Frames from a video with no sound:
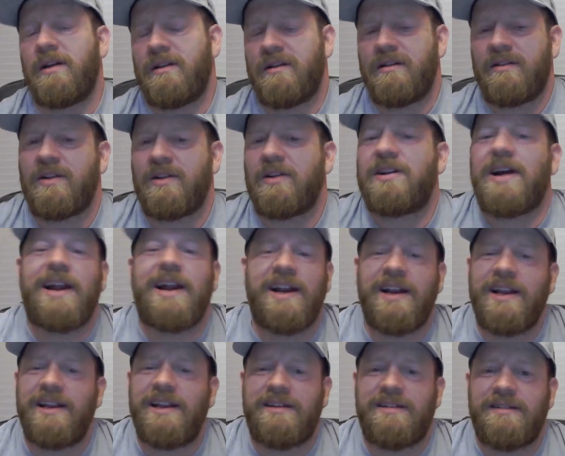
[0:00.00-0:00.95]
they're kind of
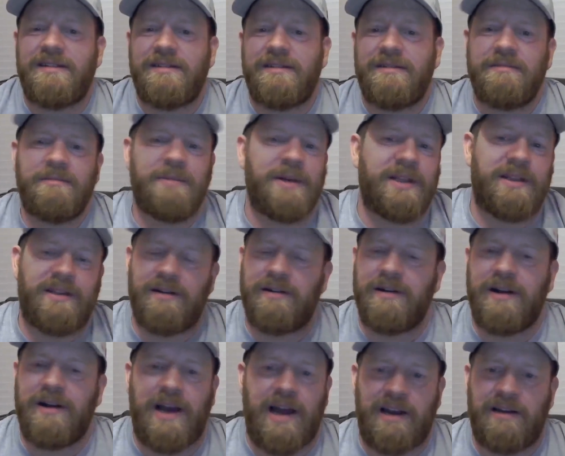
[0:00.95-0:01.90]
neat, but they're
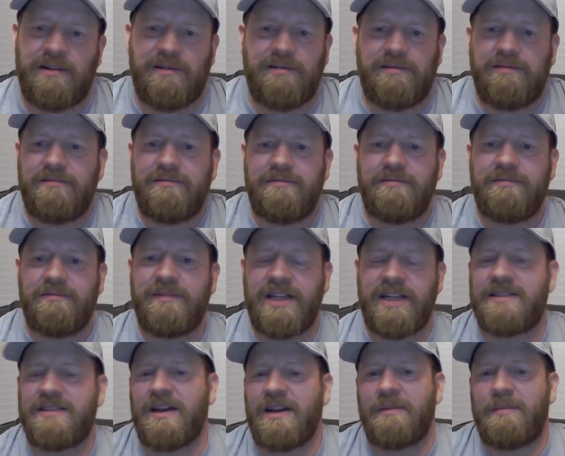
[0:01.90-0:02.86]
not. That's
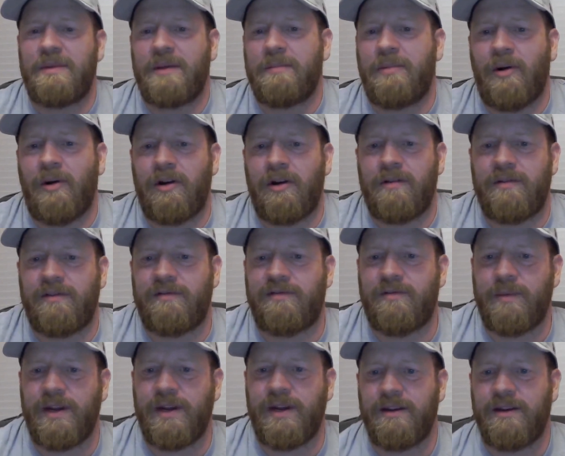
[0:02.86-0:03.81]
not a big part of it
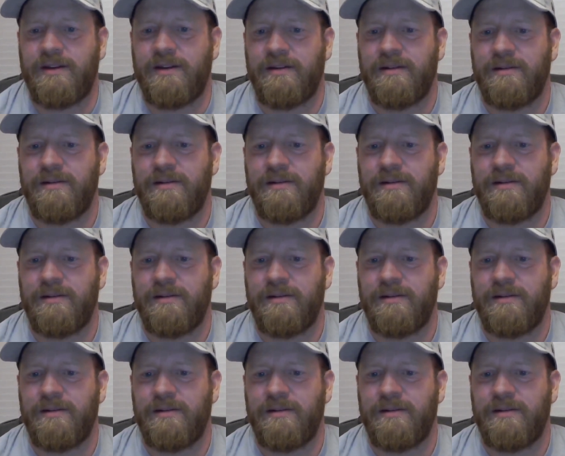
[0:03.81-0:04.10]
for me.